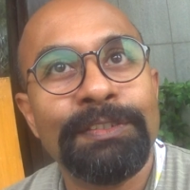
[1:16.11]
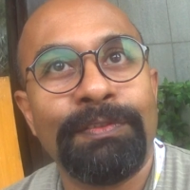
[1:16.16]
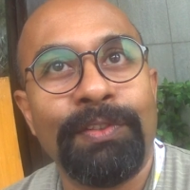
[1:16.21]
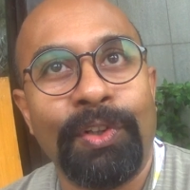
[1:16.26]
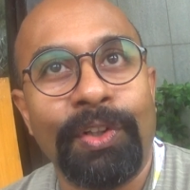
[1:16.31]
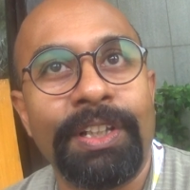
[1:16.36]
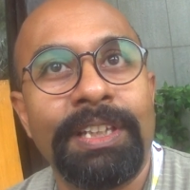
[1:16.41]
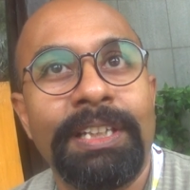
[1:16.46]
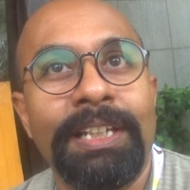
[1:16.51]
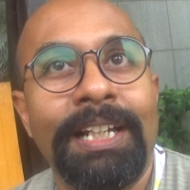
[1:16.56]

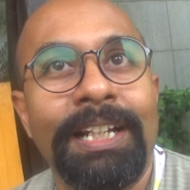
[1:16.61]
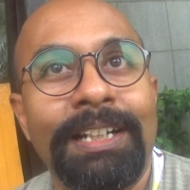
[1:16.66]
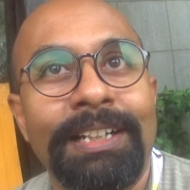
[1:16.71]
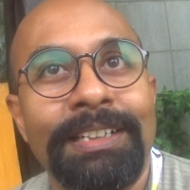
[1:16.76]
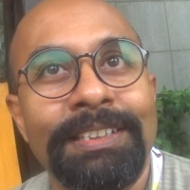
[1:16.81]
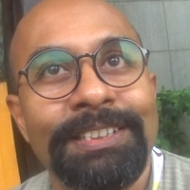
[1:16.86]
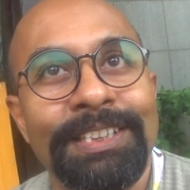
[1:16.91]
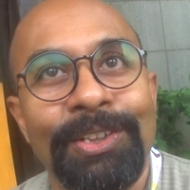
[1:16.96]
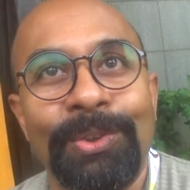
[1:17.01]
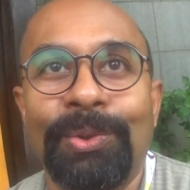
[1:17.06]
for the
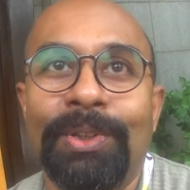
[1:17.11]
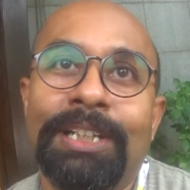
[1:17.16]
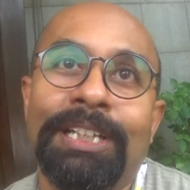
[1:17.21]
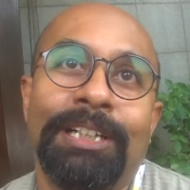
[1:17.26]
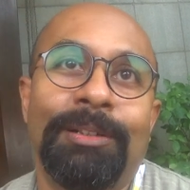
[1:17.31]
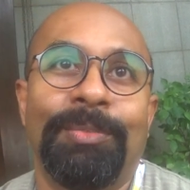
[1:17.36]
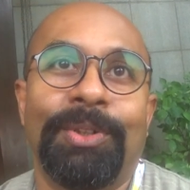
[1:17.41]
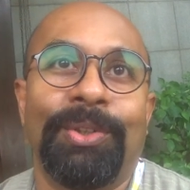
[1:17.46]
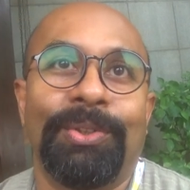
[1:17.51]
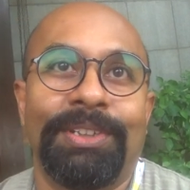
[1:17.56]
hackers, and only
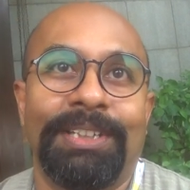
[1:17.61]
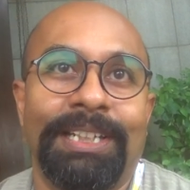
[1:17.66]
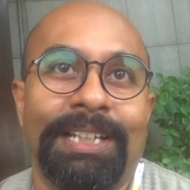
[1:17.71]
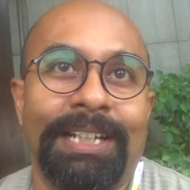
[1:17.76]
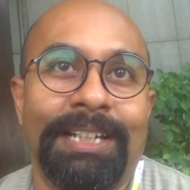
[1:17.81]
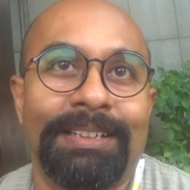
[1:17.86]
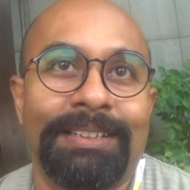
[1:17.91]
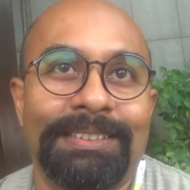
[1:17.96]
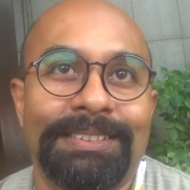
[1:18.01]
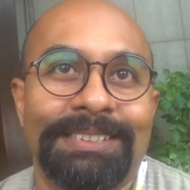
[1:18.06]
about the
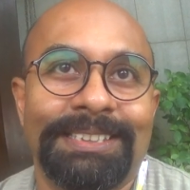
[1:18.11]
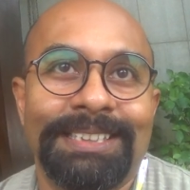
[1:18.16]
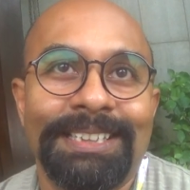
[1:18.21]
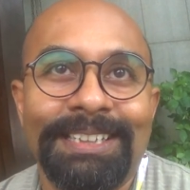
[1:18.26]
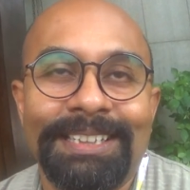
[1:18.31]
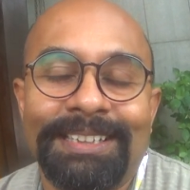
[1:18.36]
hackers.